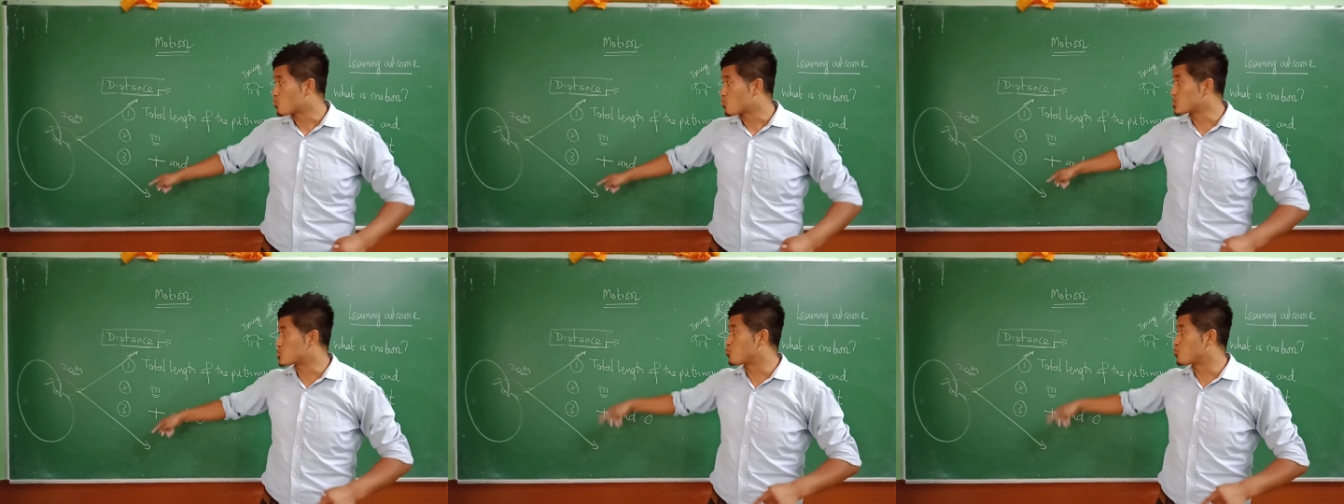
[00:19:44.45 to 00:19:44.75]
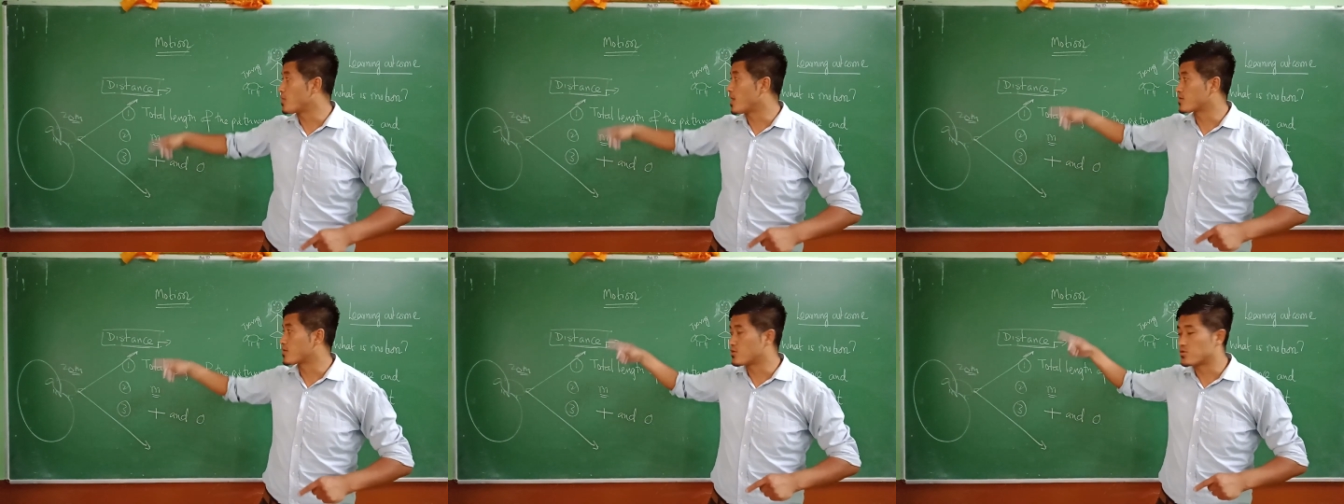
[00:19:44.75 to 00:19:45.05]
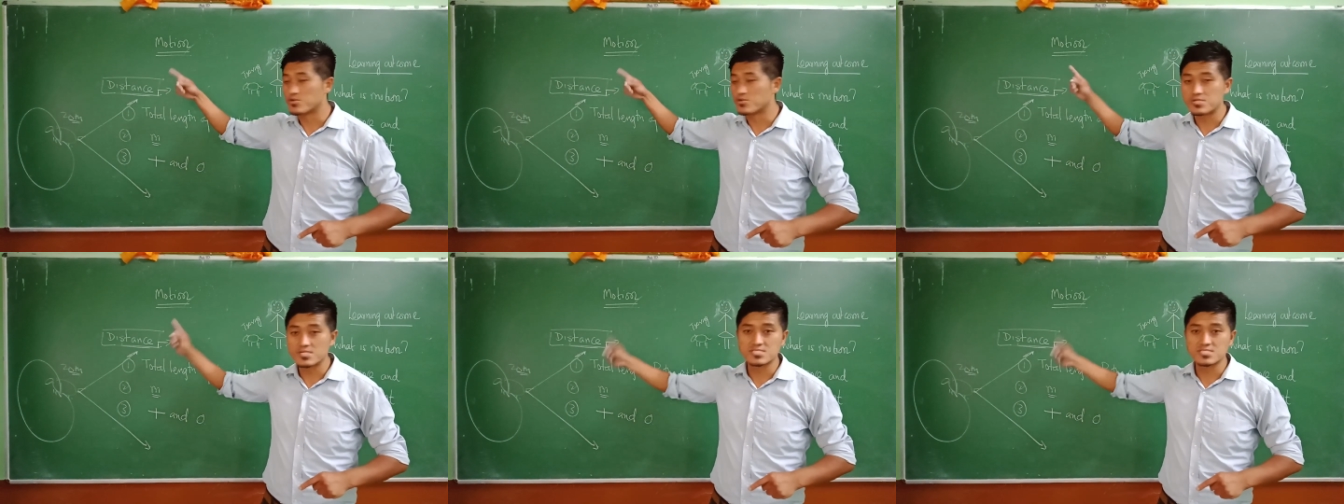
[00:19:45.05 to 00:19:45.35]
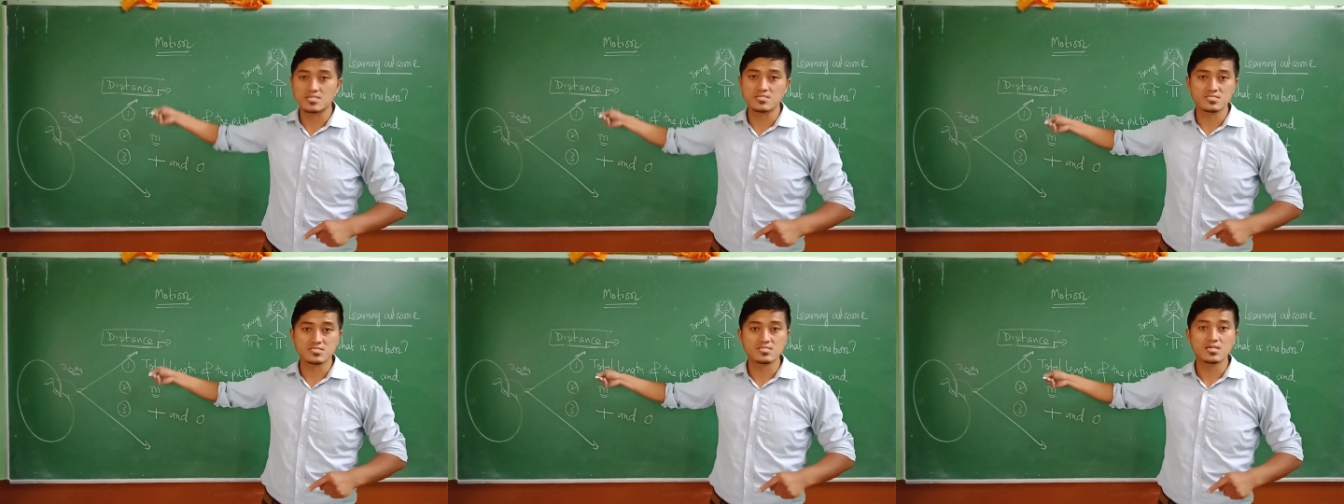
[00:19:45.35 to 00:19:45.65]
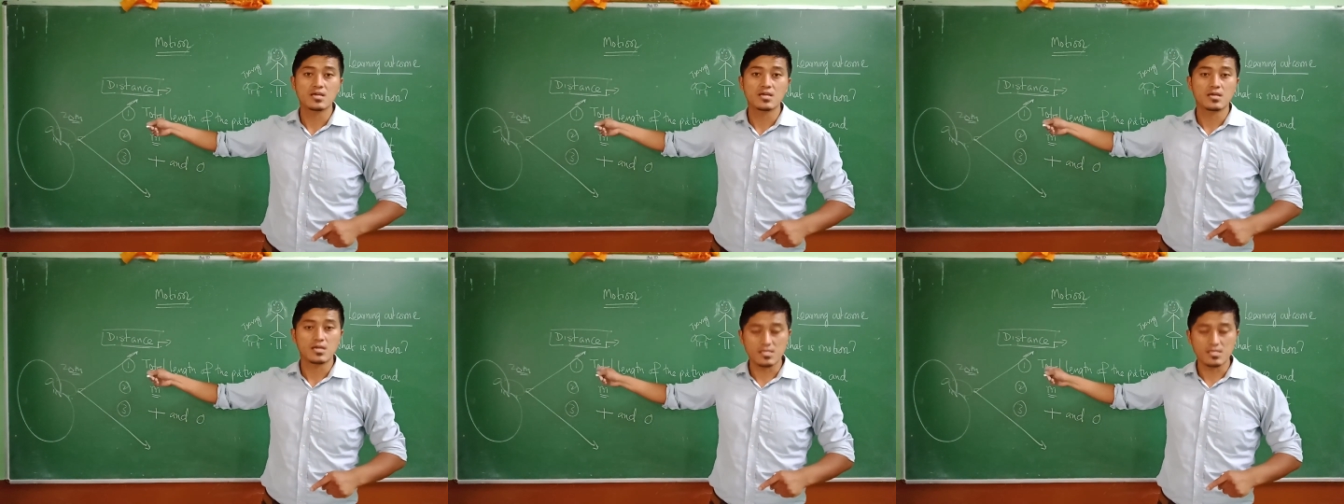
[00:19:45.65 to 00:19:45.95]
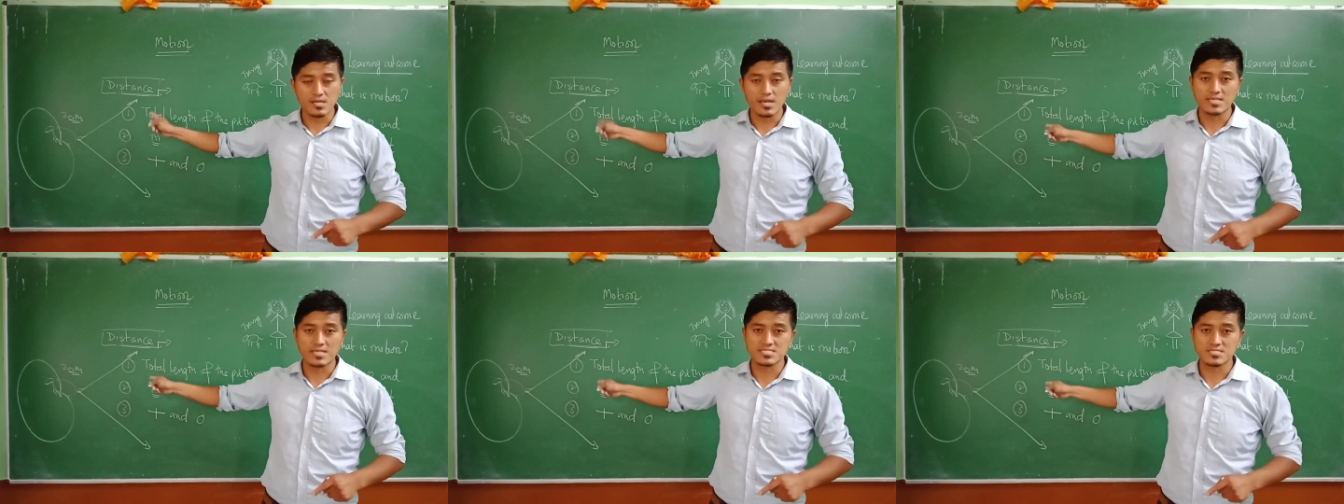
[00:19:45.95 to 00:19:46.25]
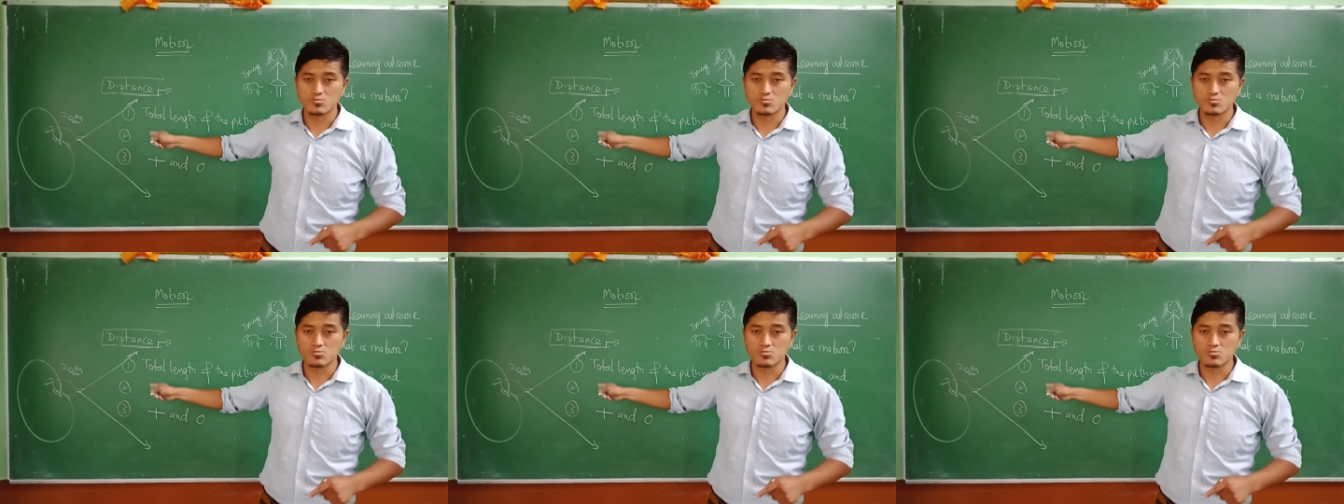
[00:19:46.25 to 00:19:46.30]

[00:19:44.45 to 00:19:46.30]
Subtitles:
which we are going to discuss in the next